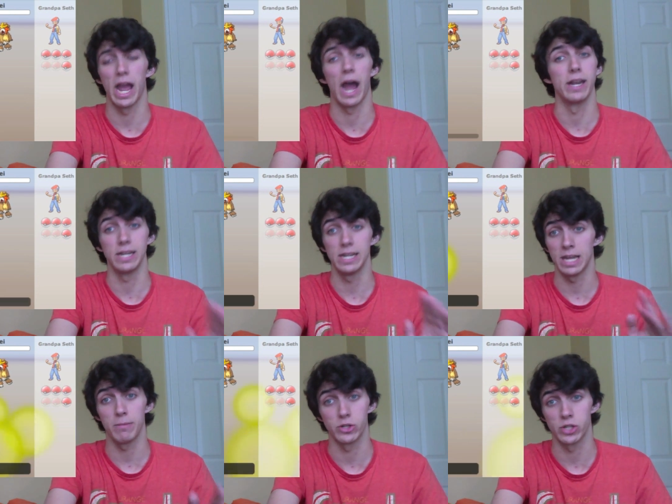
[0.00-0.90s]
I need
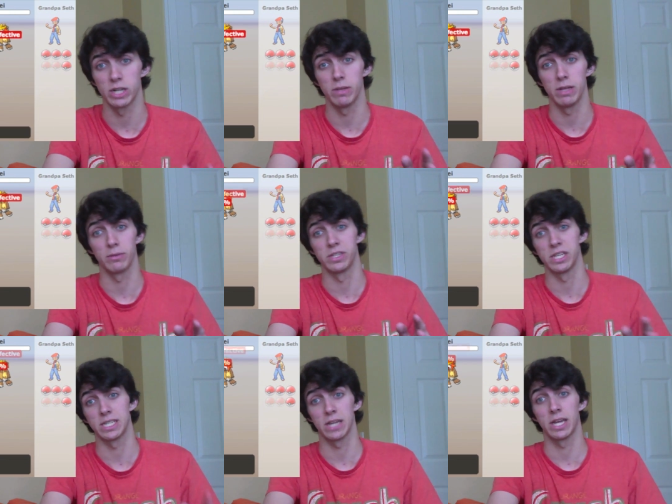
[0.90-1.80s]
Hitmonchan to be able to
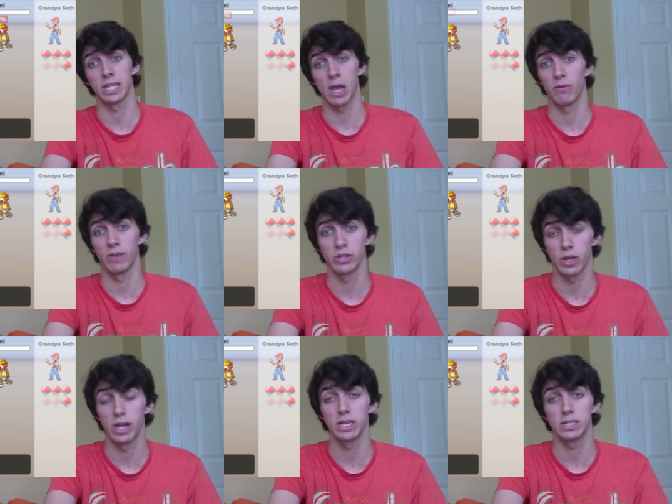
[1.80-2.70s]
take down that
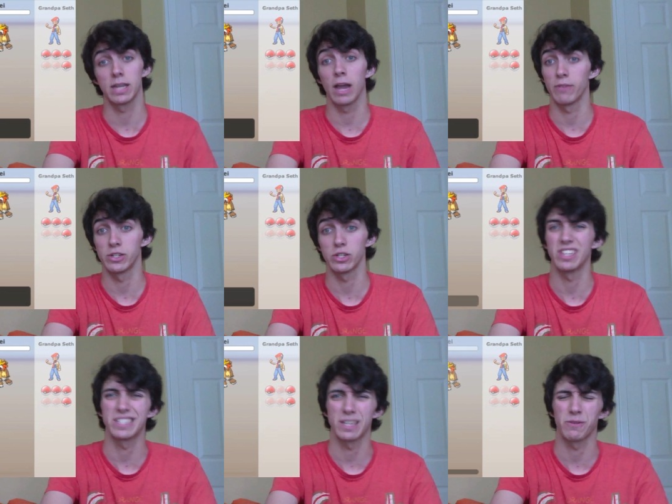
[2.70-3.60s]
Galvantula. I need Galvantula
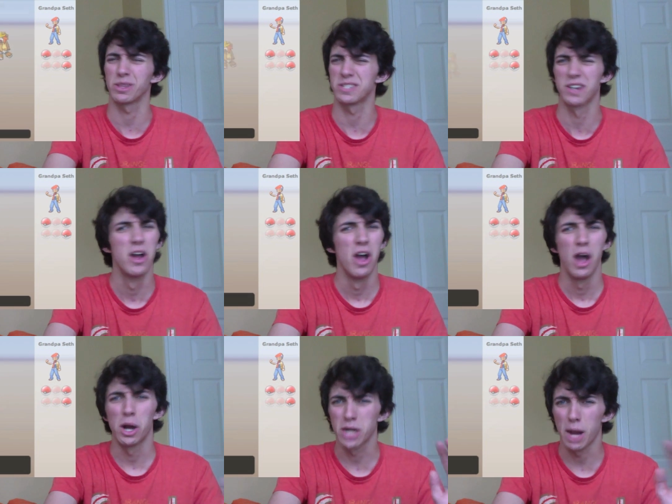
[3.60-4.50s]
at least suffer at least
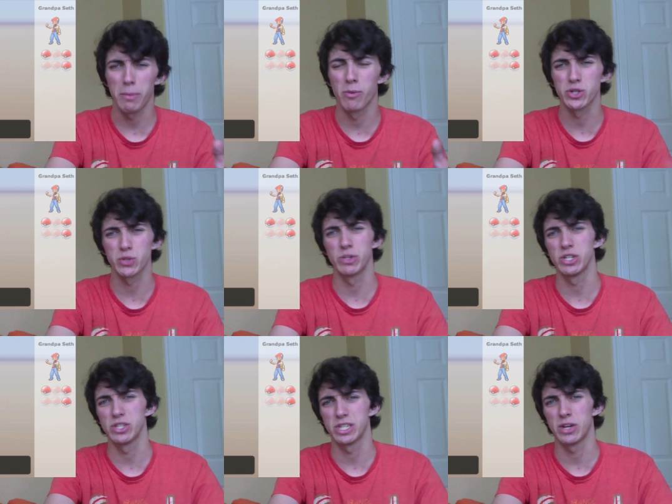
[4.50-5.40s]
a couple more
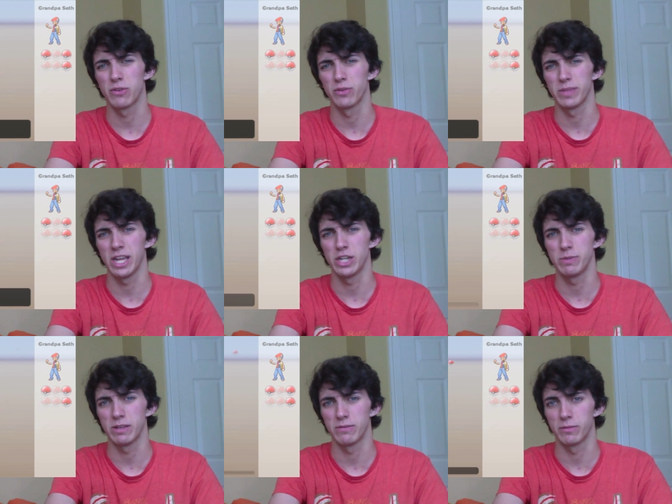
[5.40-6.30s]
switch-ins here from the
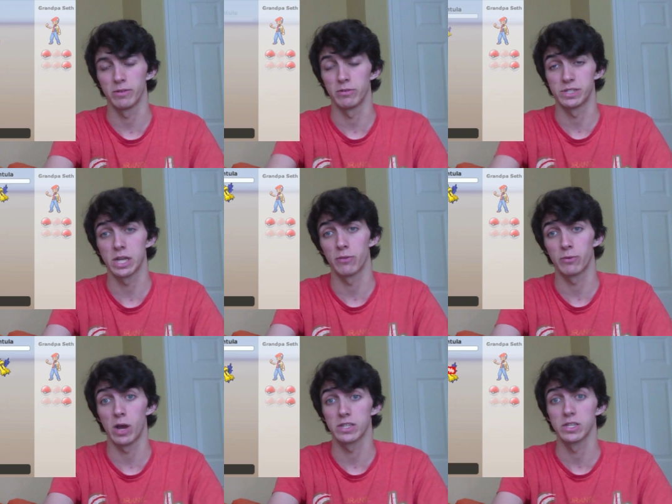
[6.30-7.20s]
HP, from those Stealth
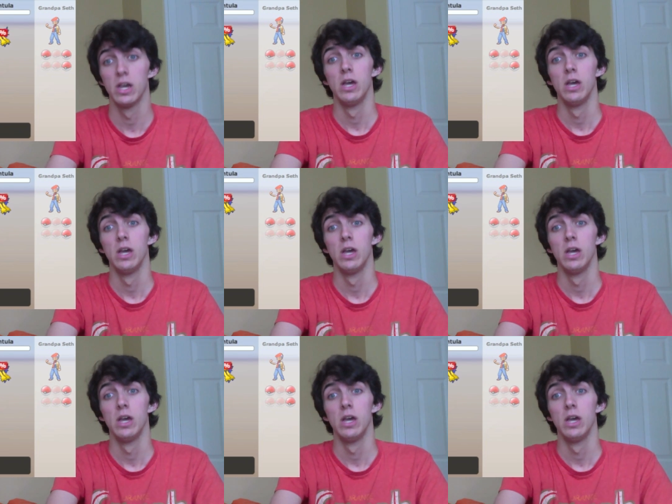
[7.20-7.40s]
Rocks.